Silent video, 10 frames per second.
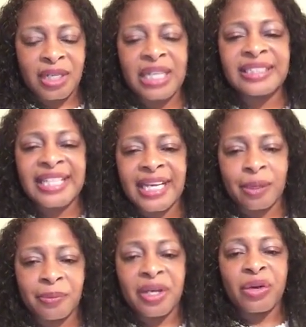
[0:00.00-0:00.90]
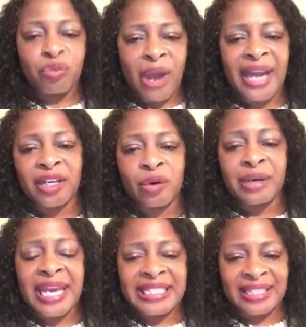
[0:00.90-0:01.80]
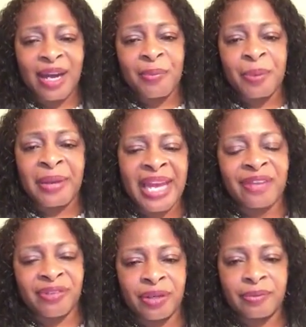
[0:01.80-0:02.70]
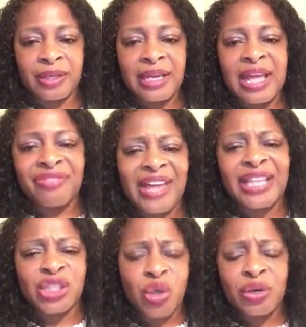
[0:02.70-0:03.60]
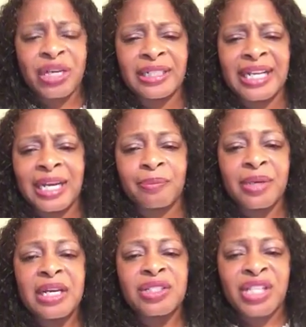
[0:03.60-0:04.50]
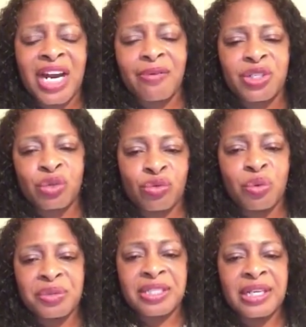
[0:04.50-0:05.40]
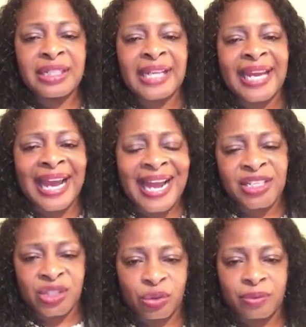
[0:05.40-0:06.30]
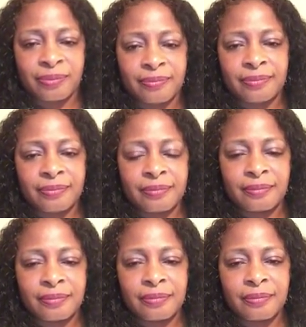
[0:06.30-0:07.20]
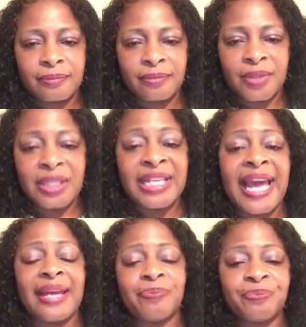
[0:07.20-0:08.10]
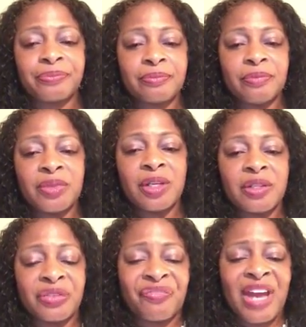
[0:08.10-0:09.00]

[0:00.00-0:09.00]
condemn radical Islamic behavior. They too condemn terrorist groups like Isil. Yet, the